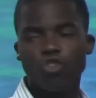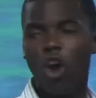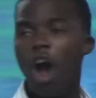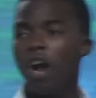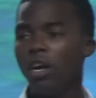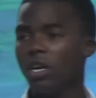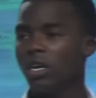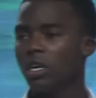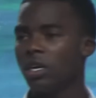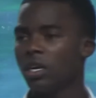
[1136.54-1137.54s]
strong,
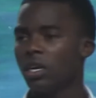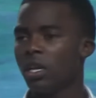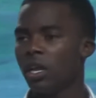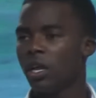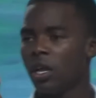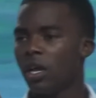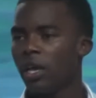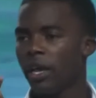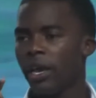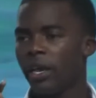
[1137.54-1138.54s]

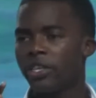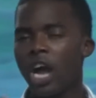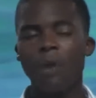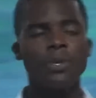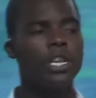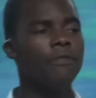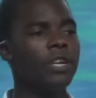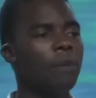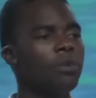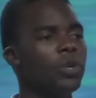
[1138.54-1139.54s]
his heart was
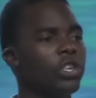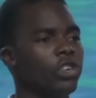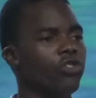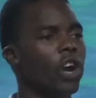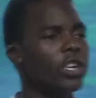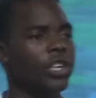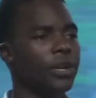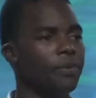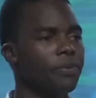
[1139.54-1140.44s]
lifted up to his destruction.